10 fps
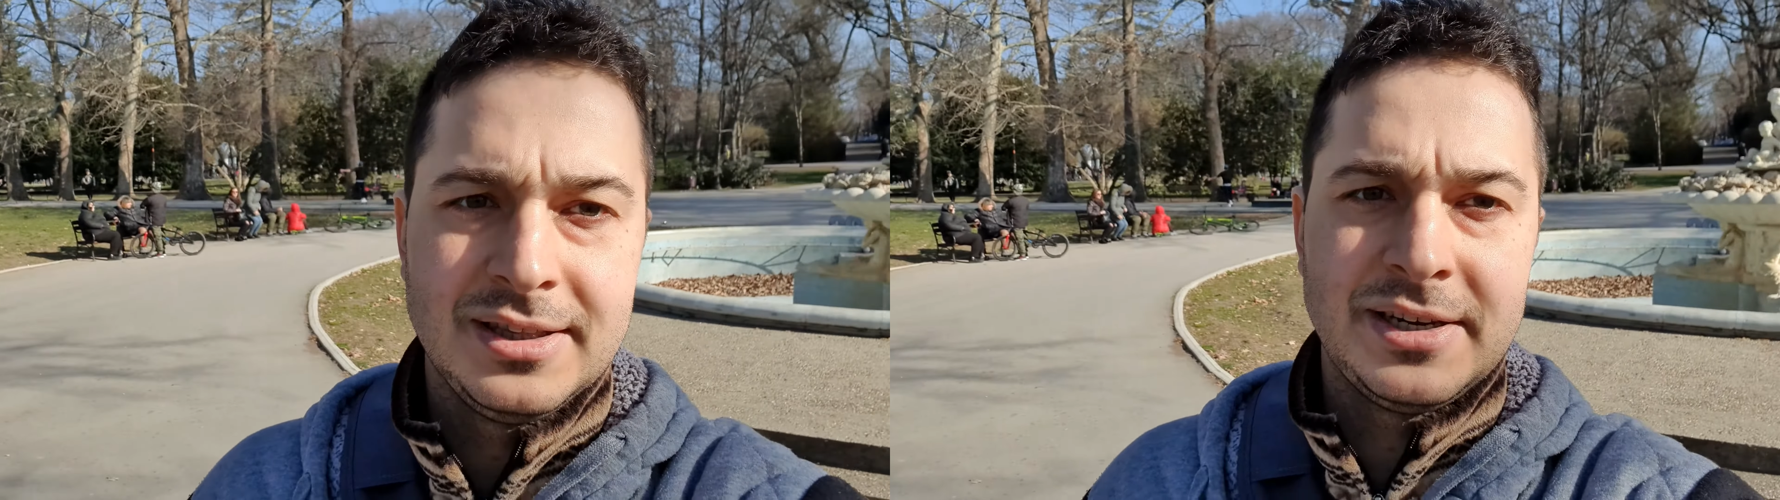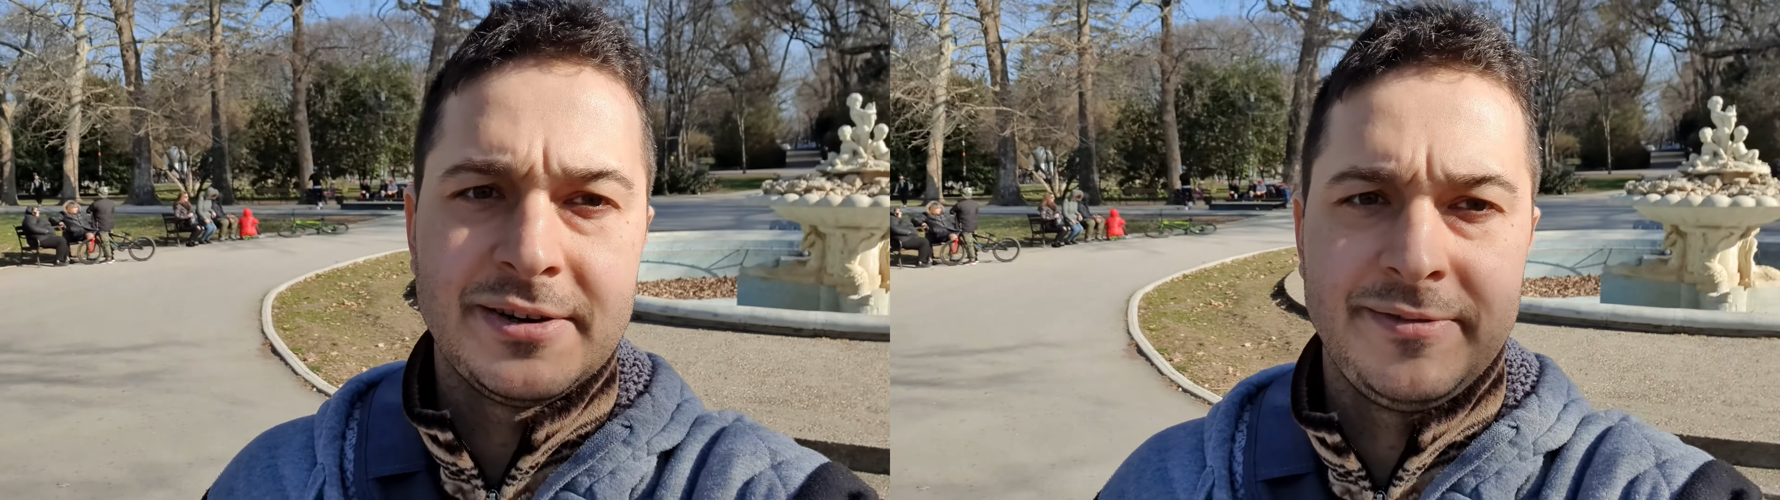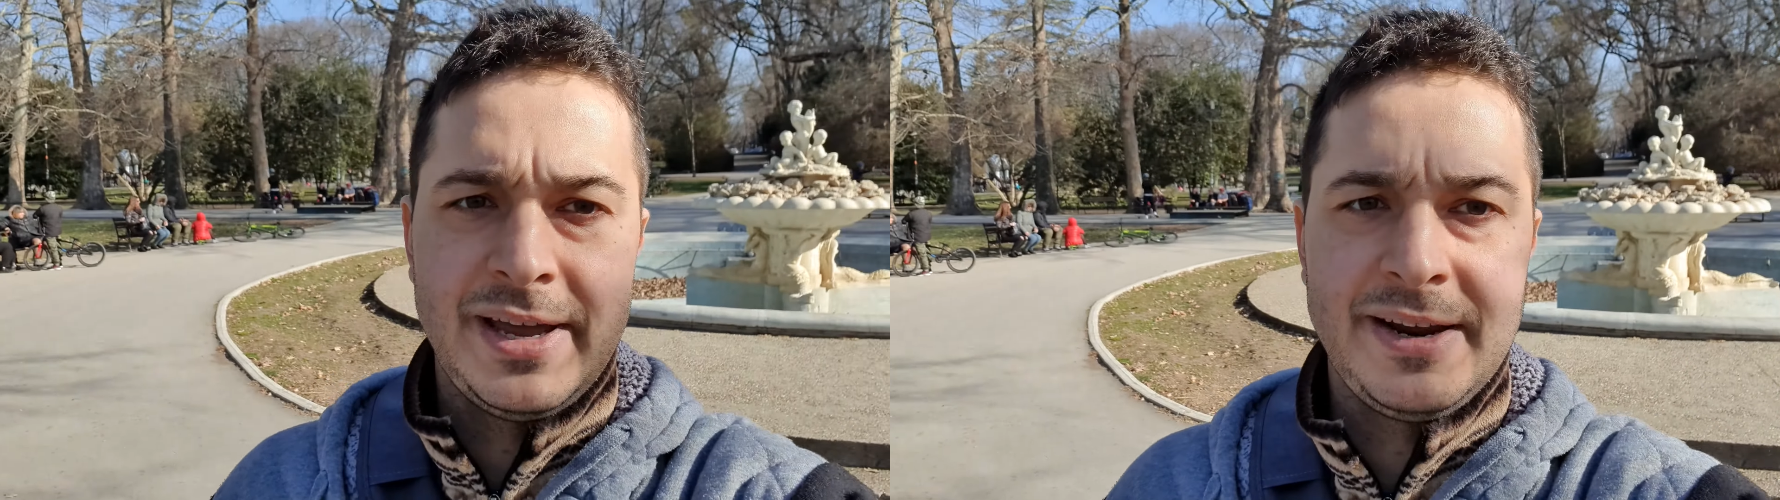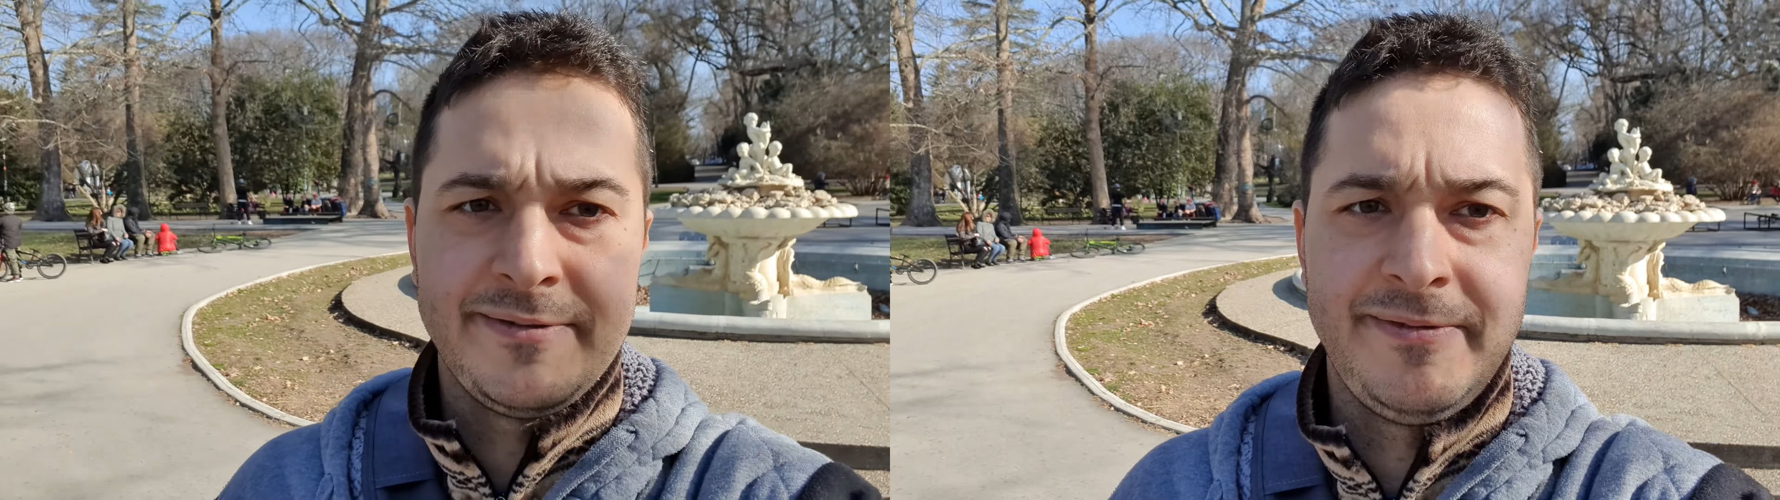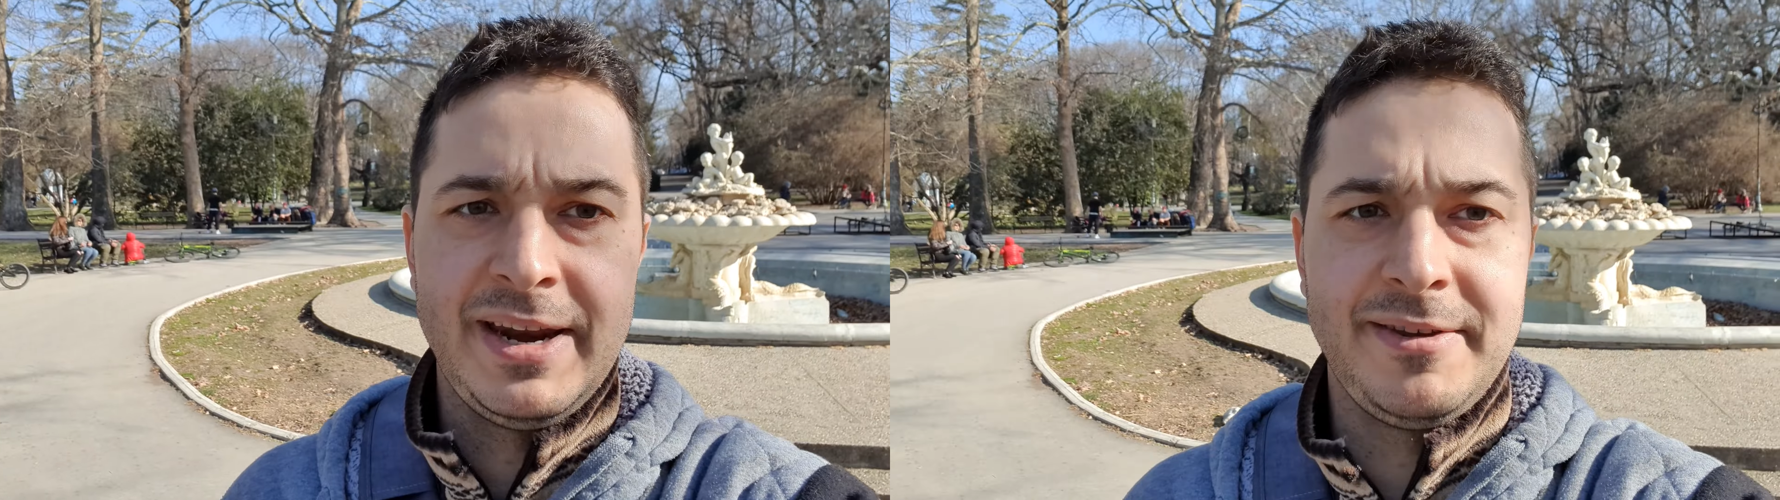There are
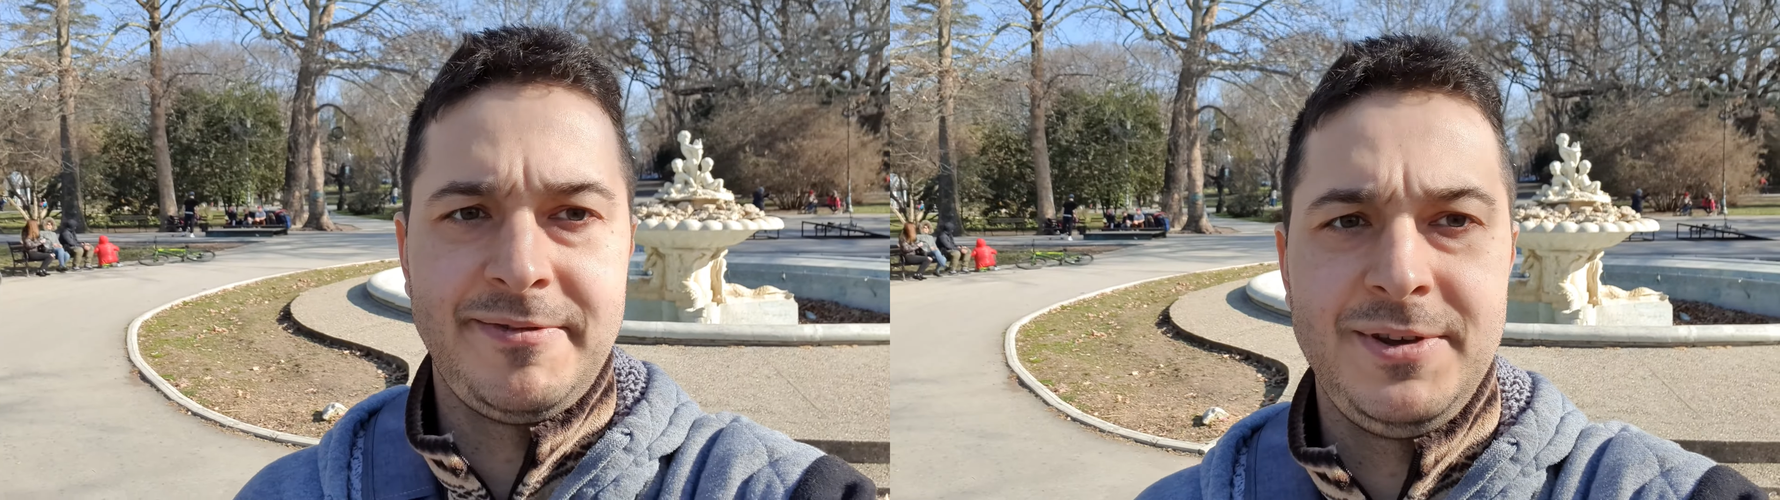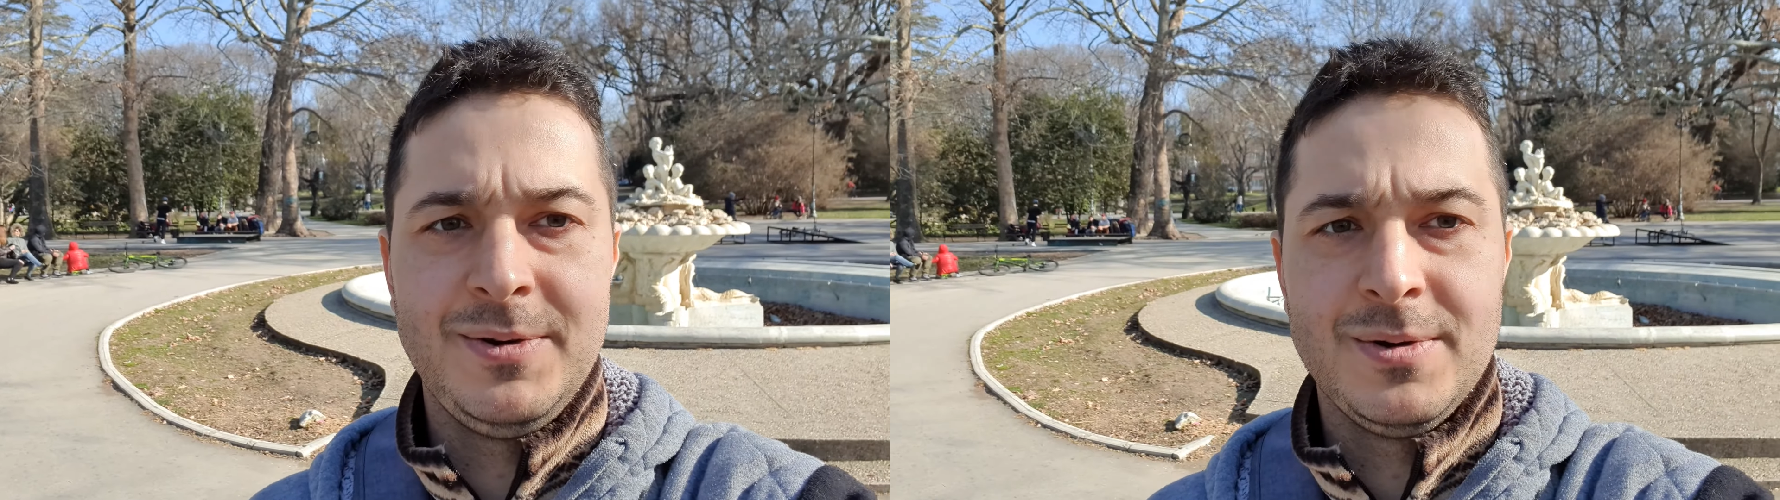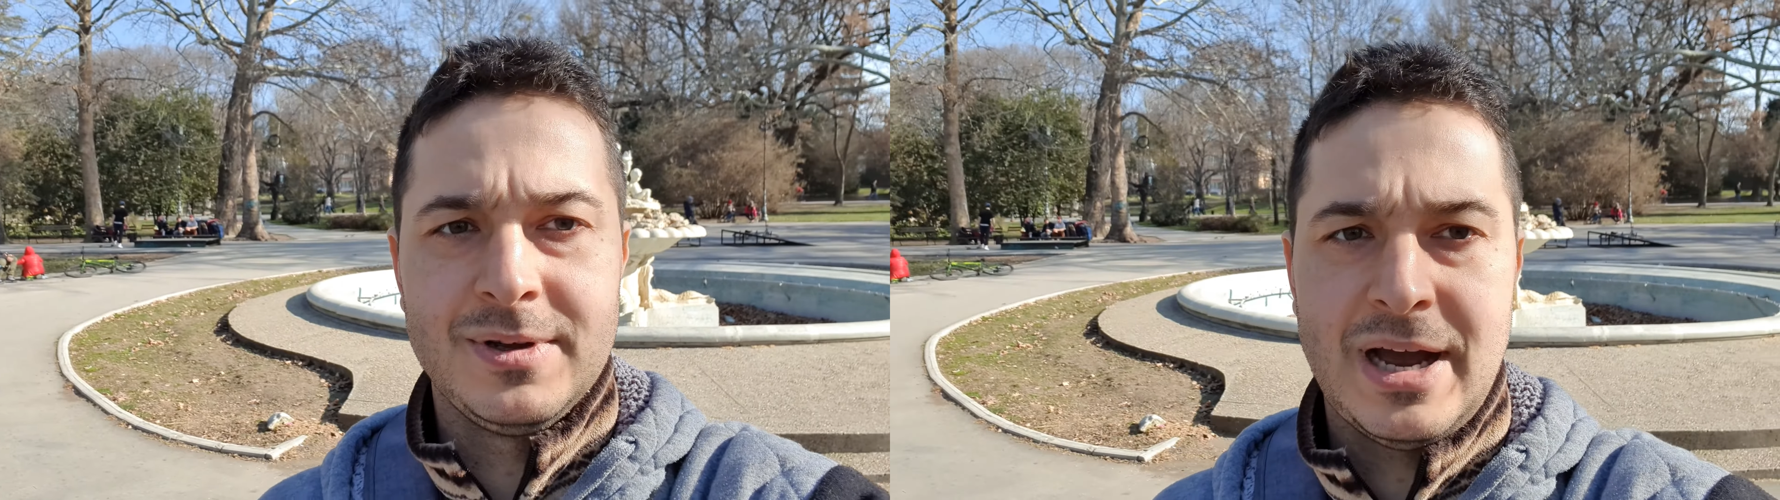very few